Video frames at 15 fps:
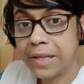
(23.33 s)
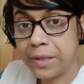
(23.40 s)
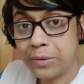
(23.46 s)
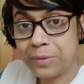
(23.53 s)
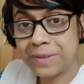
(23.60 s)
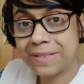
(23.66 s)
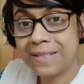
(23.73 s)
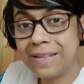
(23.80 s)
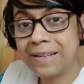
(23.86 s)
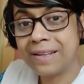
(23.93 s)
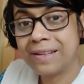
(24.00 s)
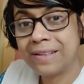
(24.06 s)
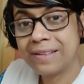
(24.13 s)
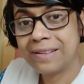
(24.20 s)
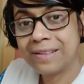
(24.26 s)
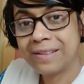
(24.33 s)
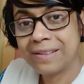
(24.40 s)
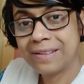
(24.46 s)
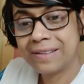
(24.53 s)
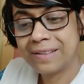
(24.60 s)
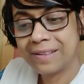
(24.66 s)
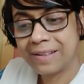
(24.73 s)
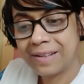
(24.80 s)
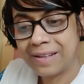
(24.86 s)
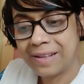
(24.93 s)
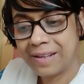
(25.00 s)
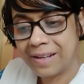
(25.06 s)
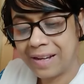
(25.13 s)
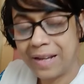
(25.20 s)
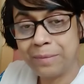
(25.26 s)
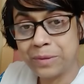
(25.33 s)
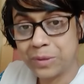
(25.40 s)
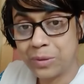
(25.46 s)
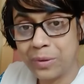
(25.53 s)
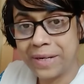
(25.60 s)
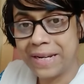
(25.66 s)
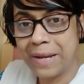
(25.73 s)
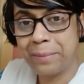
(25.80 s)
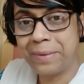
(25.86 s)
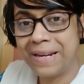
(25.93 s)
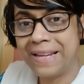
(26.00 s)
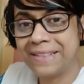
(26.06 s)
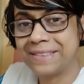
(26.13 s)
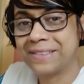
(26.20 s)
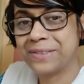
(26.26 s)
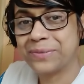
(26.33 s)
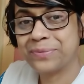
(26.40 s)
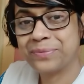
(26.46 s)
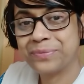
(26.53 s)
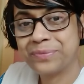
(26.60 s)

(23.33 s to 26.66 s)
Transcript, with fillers: You say, I'm sorry I'm late.